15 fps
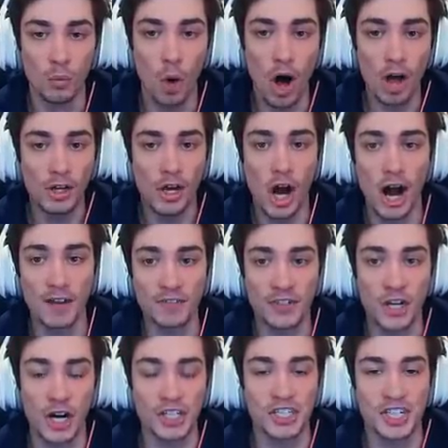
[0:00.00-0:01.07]

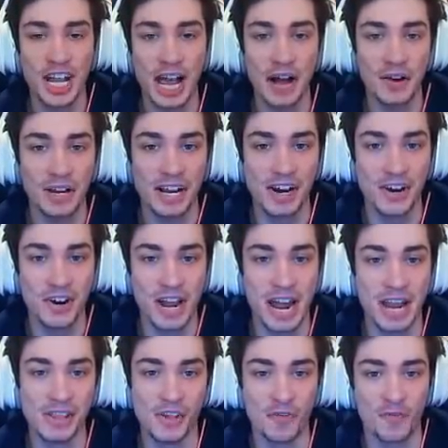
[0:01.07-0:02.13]
Walk-off touchdown here
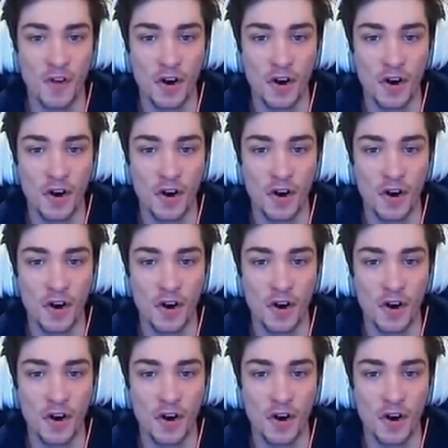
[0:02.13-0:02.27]
to end the